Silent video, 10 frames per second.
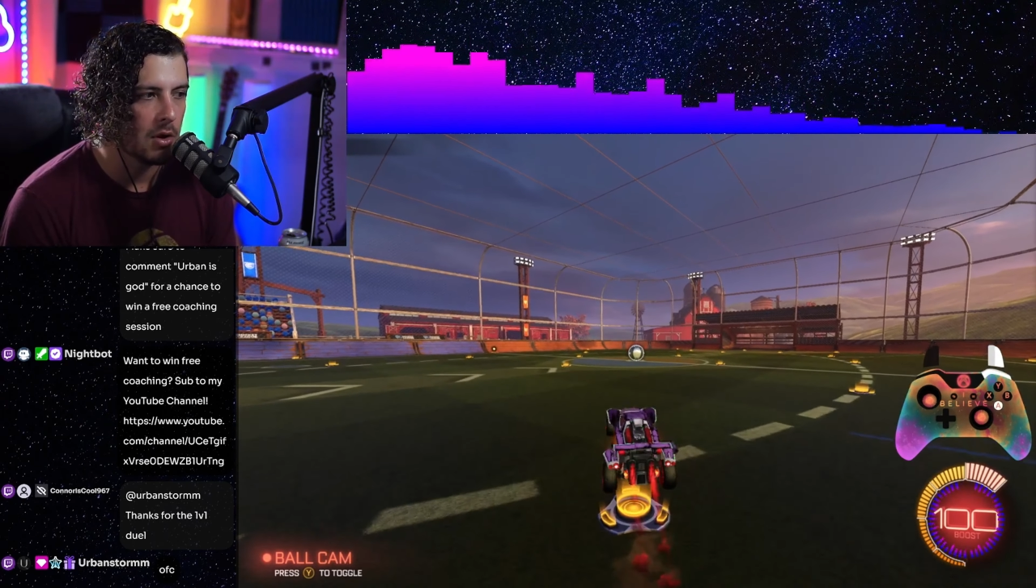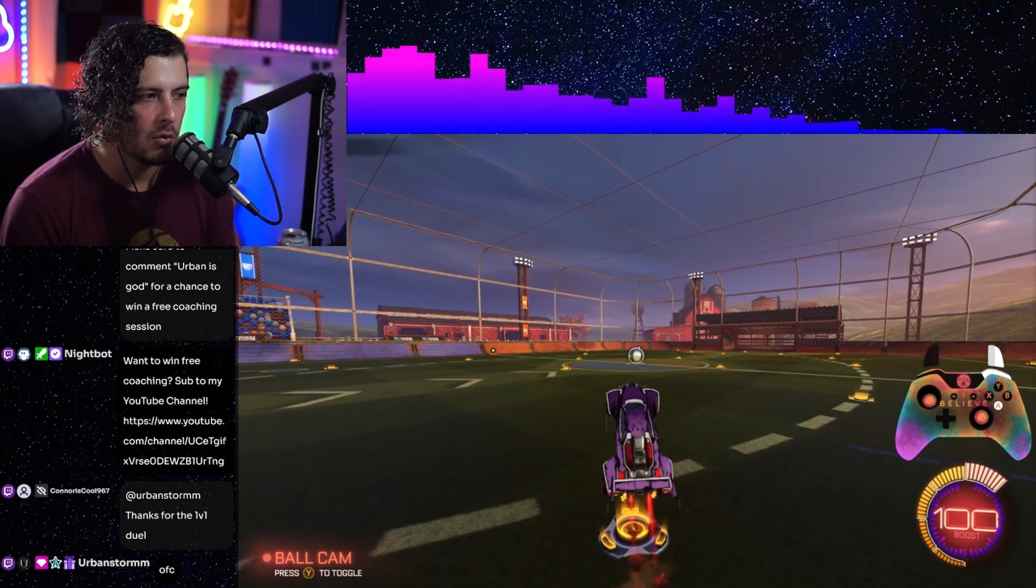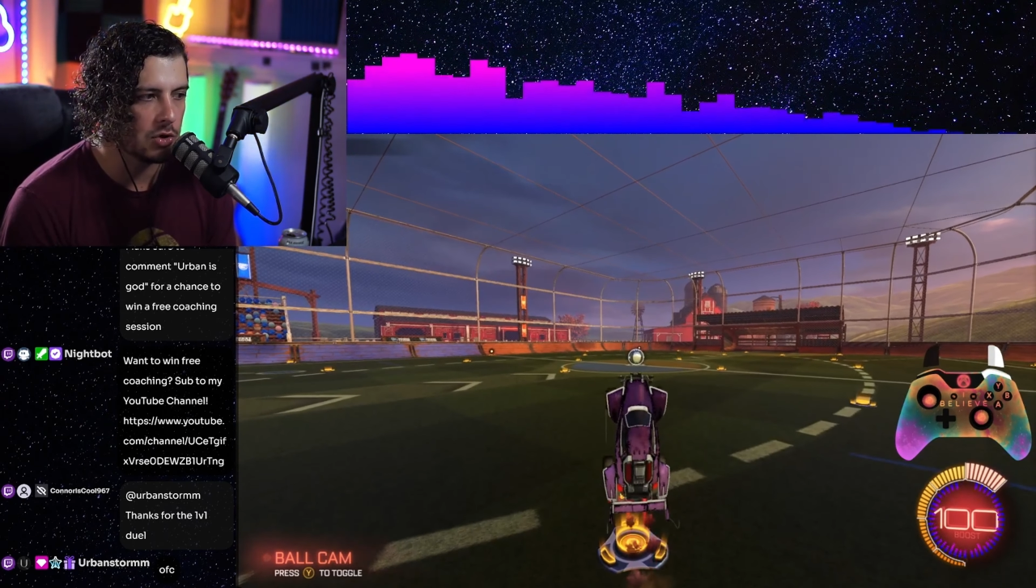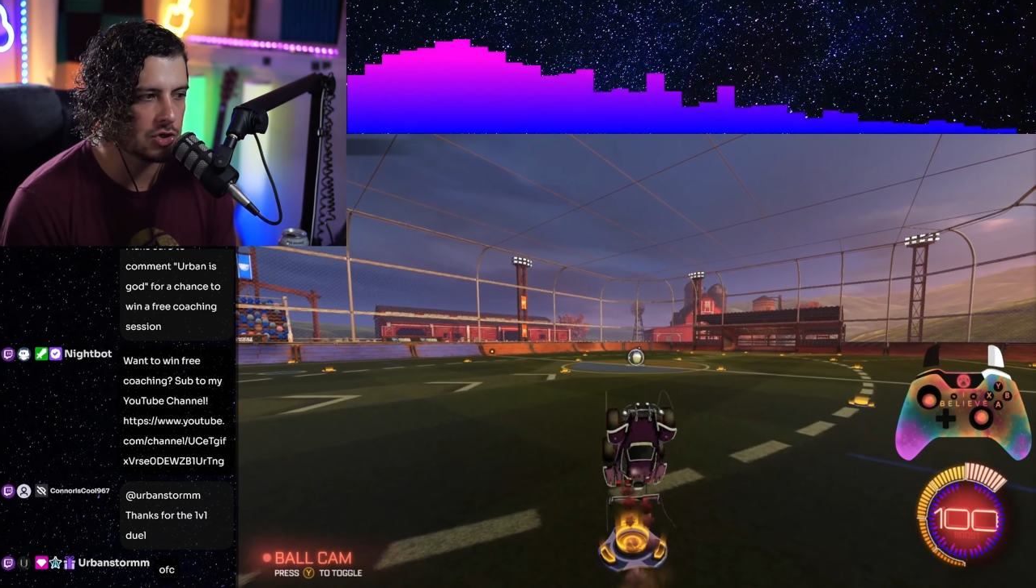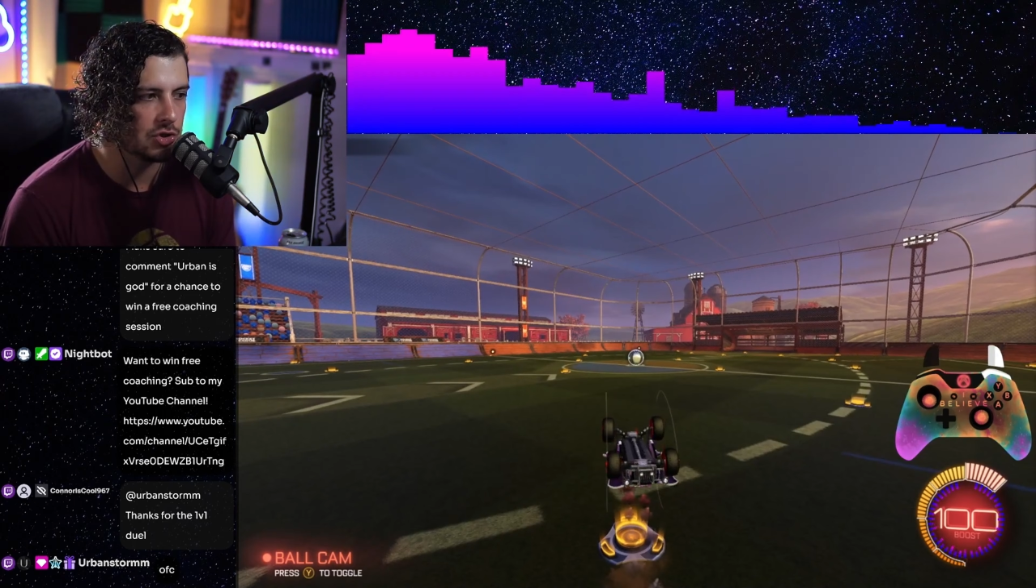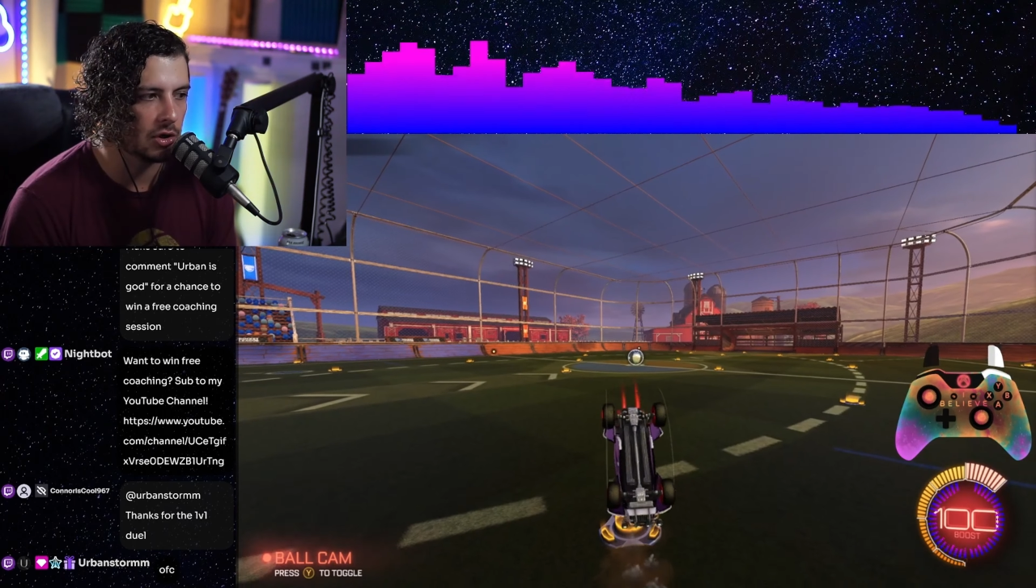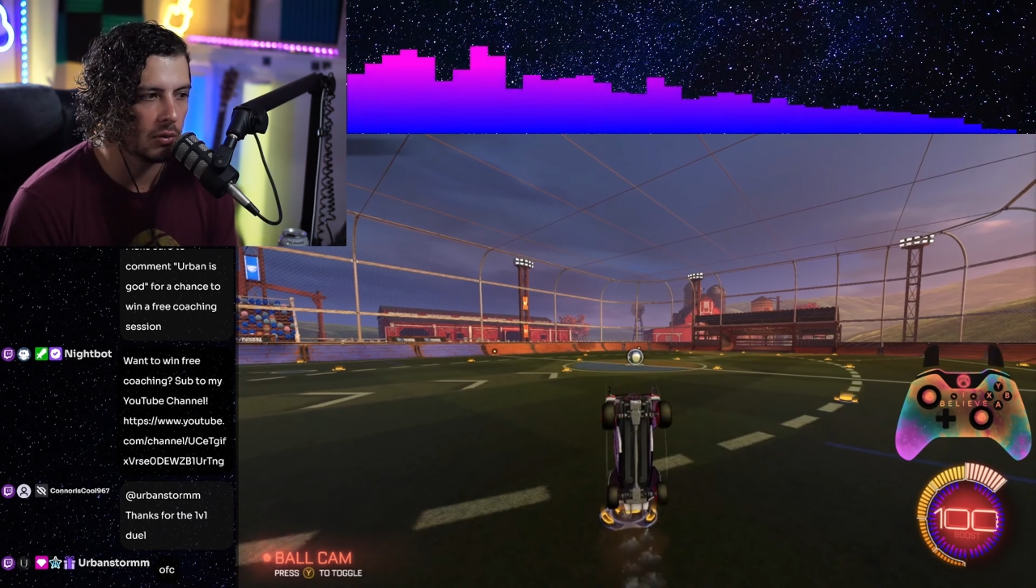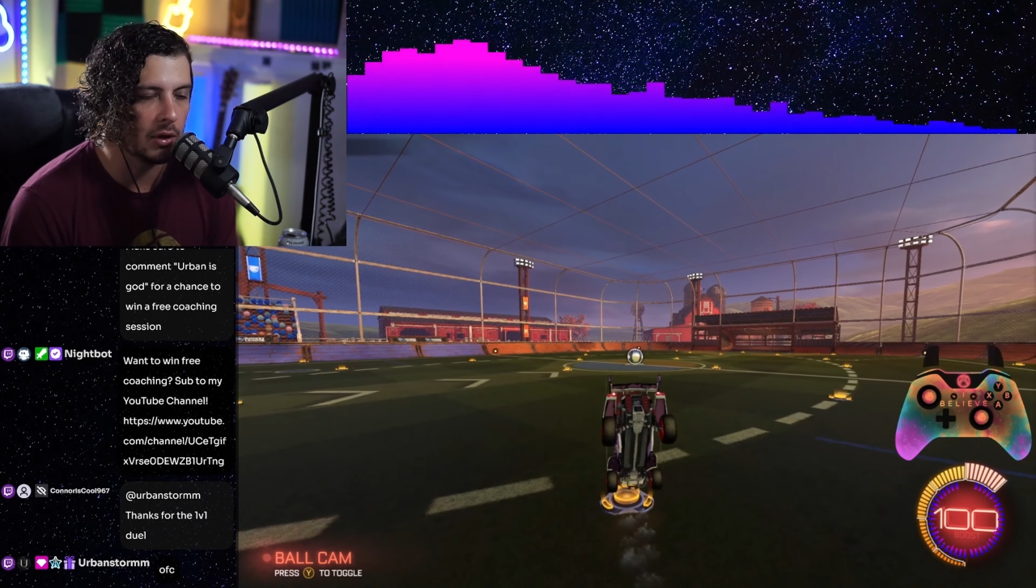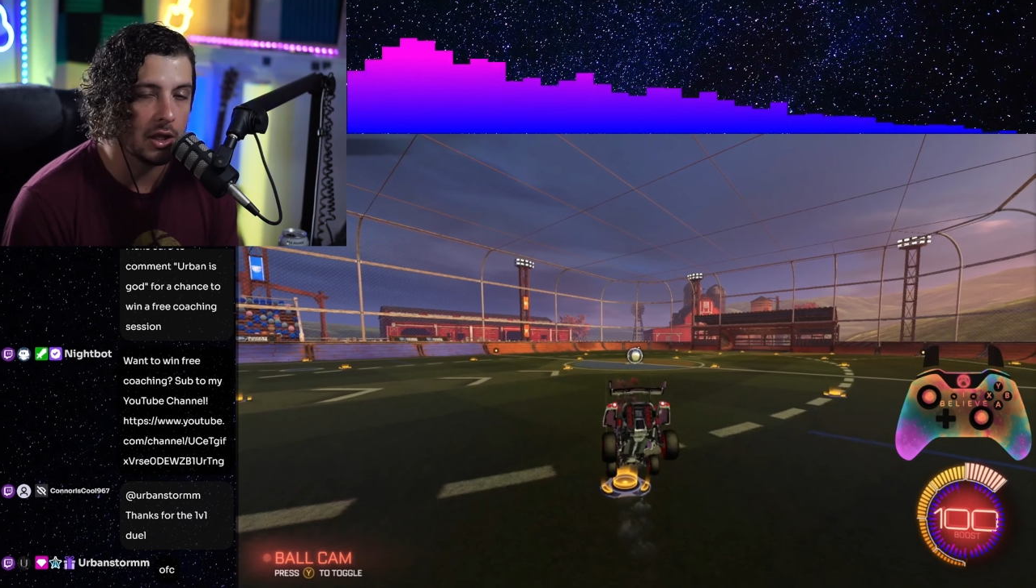which is you're going to run